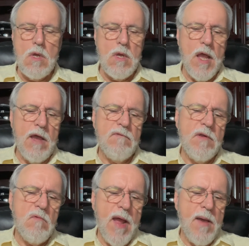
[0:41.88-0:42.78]
Every
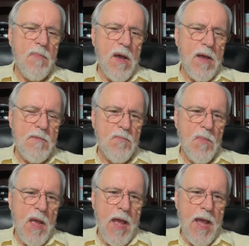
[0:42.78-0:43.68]
rabbi
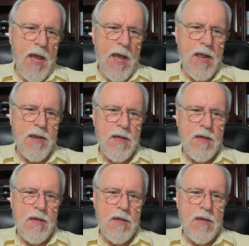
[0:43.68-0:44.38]
had